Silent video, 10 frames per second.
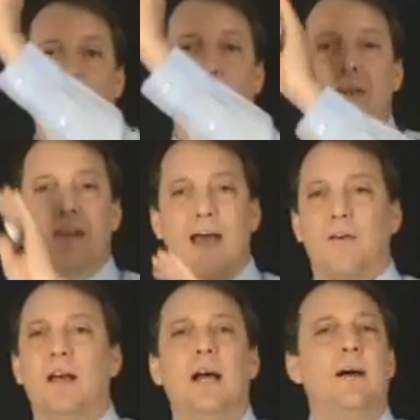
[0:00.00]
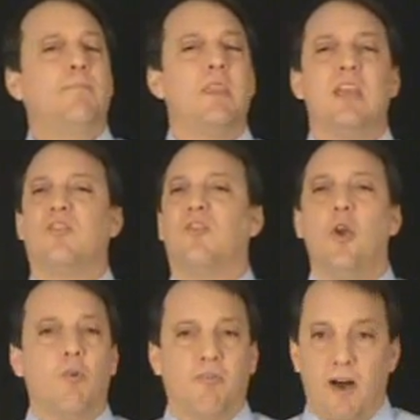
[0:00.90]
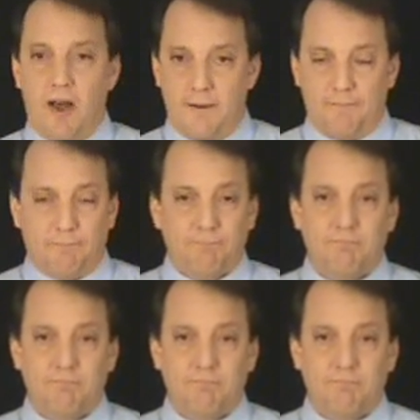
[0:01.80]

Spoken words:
up and down, is no fun.